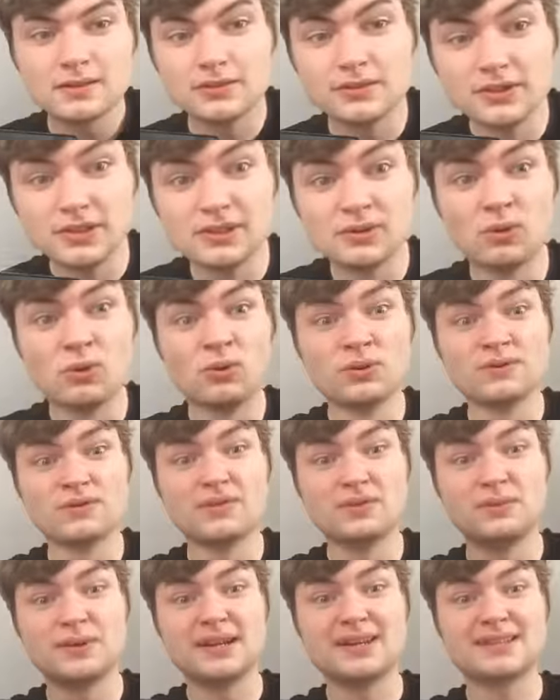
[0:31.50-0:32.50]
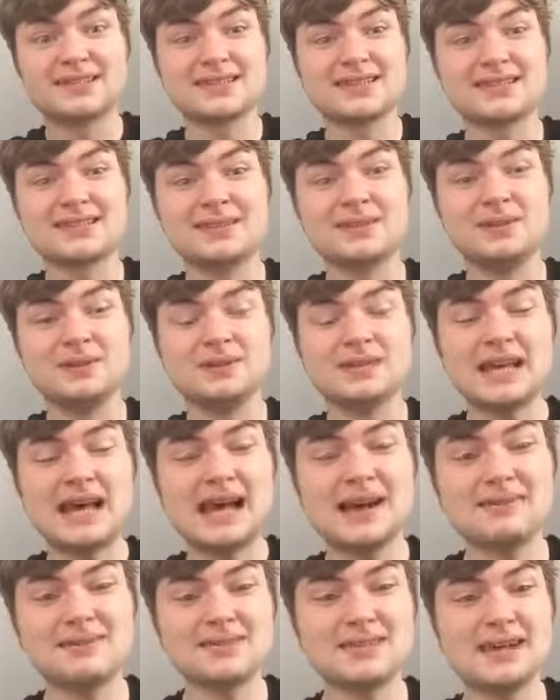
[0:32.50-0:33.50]
The Lord of the Rings, The Two
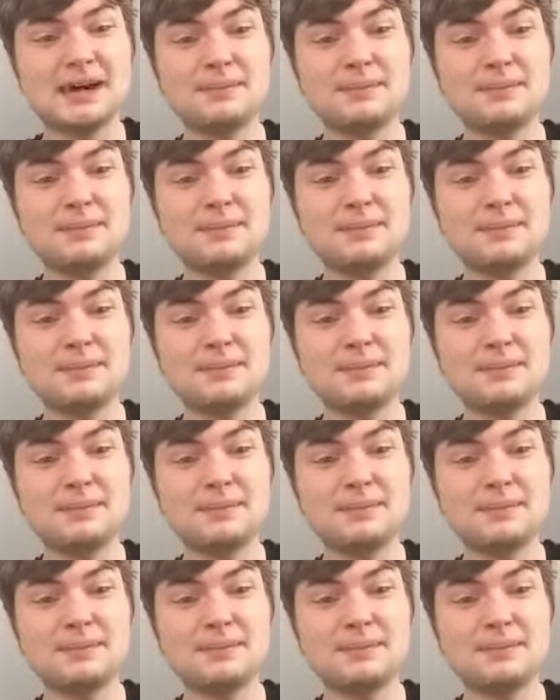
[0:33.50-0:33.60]
Towers.